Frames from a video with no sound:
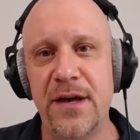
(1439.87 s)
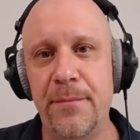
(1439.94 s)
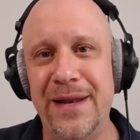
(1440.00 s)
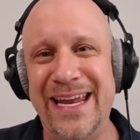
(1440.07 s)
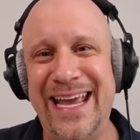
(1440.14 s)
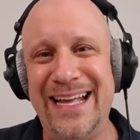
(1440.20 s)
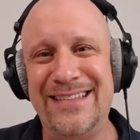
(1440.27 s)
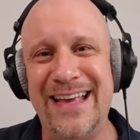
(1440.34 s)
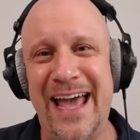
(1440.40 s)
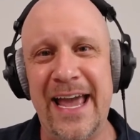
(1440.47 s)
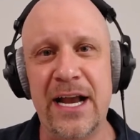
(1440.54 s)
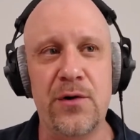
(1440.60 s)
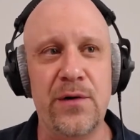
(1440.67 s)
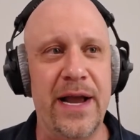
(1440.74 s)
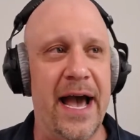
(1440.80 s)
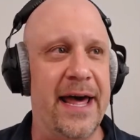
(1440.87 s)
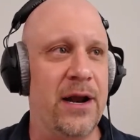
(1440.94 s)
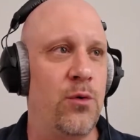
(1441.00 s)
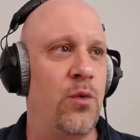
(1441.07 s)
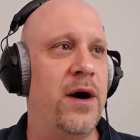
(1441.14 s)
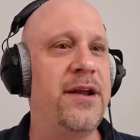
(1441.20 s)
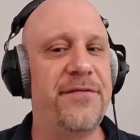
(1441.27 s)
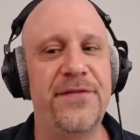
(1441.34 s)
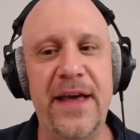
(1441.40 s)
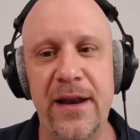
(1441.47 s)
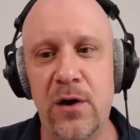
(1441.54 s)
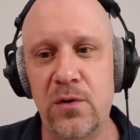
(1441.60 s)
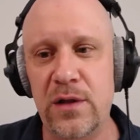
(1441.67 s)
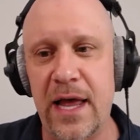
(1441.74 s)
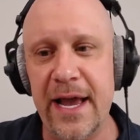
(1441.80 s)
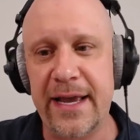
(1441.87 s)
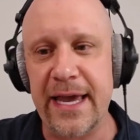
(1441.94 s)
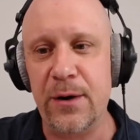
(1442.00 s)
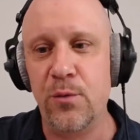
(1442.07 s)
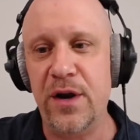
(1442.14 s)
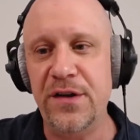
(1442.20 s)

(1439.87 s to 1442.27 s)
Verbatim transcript: somebody gets angry at it? What if they don't like it?